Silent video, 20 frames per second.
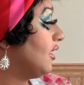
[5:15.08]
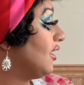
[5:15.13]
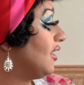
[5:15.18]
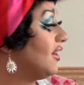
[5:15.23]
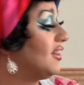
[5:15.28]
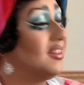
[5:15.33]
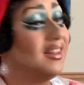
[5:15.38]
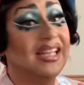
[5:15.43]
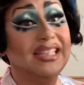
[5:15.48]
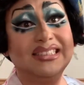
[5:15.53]

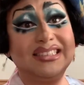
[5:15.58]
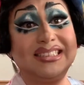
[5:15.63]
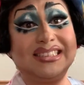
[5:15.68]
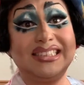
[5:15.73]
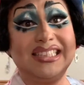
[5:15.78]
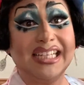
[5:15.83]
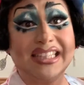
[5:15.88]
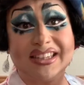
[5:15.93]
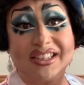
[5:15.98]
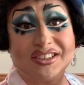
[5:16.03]
"Let's
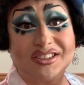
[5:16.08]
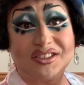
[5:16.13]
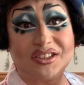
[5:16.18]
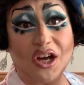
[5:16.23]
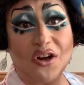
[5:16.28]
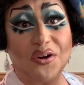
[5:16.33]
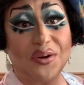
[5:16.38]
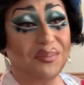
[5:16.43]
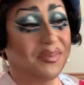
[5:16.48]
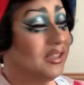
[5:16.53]
get the
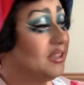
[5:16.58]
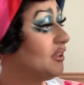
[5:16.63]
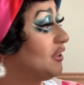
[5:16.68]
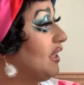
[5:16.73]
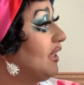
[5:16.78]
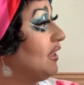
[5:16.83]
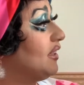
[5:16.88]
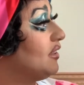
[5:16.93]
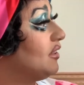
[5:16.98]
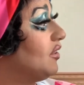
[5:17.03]
sewing
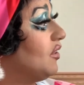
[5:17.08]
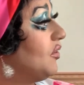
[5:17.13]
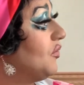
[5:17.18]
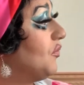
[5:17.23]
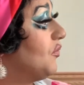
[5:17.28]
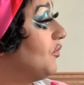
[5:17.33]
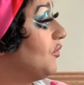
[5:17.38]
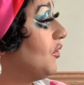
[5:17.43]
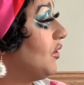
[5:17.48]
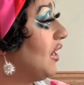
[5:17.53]
machine,"
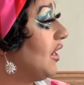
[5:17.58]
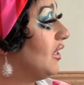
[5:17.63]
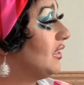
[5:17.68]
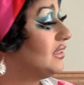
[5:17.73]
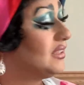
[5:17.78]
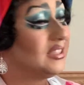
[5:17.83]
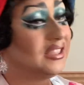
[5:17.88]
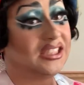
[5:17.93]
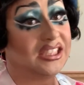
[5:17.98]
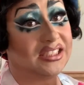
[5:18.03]

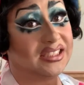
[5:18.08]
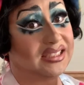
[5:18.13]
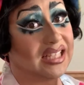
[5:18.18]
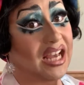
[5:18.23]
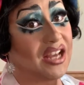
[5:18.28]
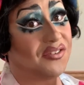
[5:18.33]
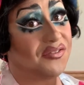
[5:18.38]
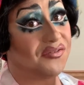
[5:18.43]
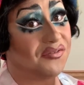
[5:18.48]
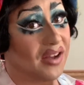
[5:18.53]
she
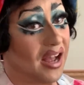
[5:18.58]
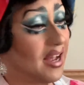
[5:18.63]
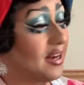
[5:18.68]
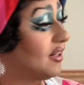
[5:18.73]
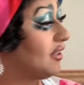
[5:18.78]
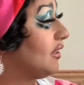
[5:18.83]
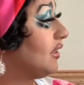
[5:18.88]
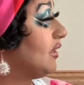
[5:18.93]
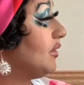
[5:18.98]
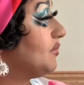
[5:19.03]
said
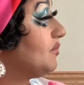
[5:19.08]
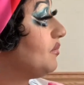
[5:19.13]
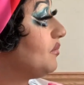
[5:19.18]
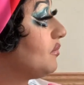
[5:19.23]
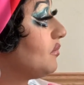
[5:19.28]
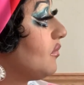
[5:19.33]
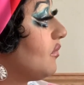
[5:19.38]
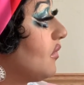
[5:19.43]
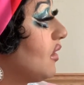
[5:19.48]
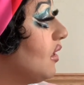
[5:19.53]
finally.
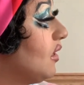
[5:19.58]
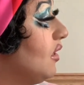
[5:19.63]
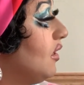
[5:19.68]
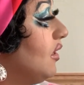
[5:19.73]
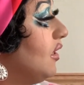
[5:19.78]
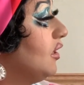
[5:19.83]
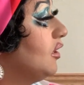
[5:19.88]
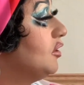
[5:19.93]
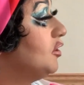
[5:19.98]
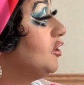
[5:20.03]

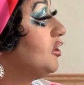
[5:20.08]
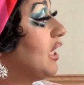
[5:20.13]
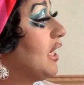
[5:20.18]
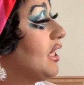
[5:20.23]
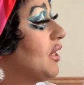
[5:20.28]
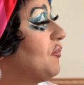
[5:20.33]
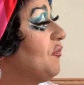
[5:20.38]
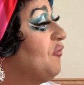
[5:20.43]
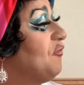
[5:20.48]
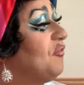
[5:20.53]

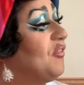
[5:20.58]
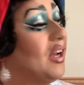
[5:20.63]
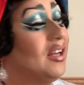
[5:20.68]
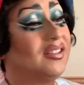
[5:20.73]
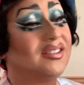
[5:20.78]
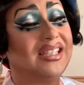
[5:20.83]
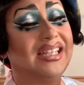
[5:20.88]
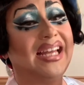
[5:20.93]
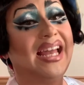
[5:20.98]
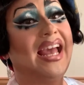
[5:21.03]
Jacob
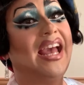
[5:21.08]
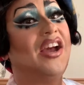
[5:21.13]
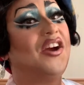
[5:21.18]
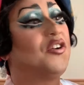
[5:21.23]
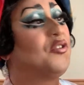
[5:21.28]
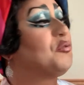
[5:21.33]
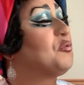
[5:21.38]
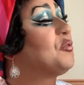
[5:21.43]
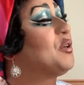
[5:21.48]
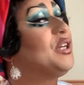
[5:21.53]
felt the air
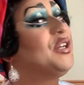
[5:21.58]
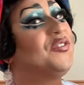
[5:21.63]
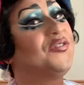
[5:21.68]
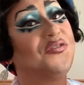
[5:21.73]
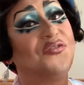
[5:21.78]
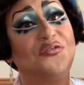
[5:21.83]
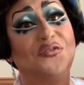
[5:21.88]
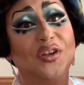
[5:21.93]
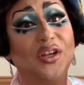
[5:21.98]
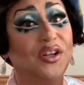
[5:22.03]

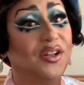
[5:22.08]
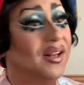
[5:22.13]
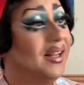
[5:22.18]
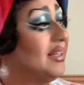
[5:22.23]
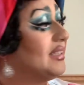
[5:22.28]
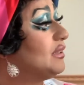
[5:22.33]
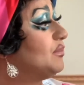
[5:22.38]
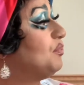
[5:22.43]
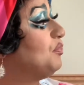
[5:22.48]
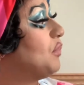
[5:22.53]
refill
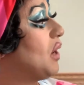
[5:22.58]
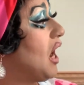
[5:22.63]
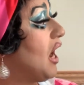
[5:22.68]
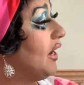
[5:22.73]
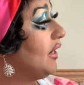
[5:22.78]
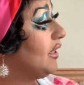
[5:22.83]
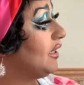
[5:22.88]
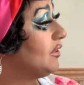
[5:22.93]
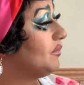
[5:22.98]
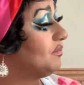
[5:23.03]
his
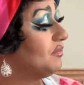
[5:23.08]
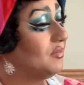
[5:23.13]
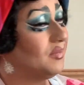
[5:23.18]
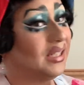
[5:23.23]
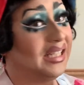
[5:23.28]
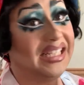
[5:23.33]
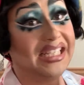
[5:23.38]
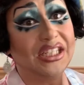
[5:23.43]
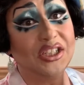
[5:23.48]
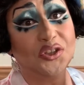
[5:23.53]
body.
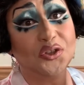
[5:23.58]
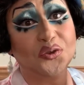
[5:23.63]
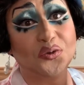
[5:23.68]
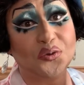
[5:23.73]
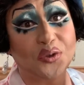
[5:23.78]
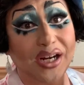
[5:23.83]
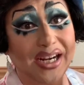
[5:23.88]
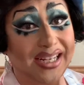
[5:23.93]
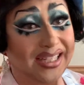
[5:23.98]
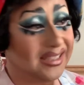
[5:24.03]
He
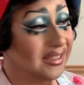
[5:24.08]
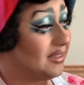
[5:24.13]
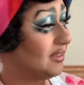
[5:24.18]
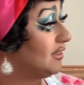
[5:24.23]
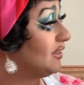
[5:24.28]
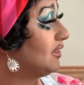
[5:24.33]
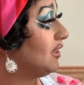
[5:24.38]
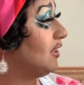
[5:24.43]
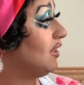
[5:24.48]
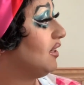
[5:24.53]

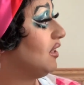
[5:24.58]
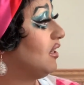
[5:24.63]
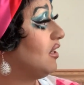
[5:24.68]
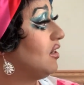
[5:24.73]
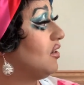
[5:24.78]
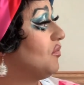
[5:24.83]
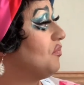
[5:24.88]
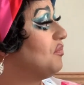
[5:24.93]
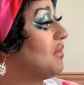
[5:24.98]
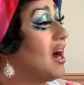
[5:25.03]
grinned.
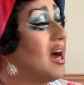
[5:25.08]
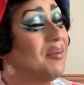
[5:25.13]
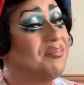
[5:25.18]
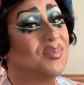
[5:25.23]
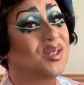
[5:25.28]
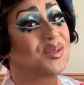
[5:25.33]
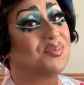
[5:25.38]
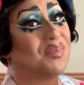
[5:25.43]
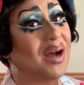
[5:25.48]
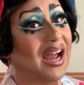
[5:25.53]
Mom
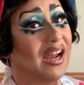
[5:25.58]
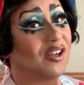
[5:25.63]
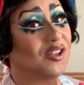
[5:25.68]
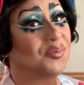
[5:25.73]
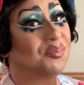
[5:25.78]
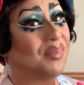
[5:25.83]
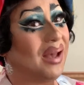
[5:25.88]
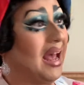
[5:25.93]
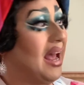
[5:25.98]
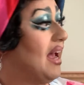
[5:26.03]

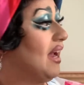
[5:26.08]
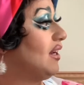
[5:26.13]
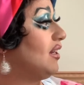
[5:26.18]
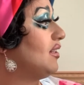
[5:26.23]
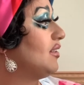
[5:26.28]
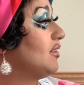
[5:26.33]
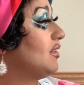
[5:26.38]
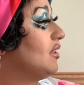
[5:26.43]
smiled back.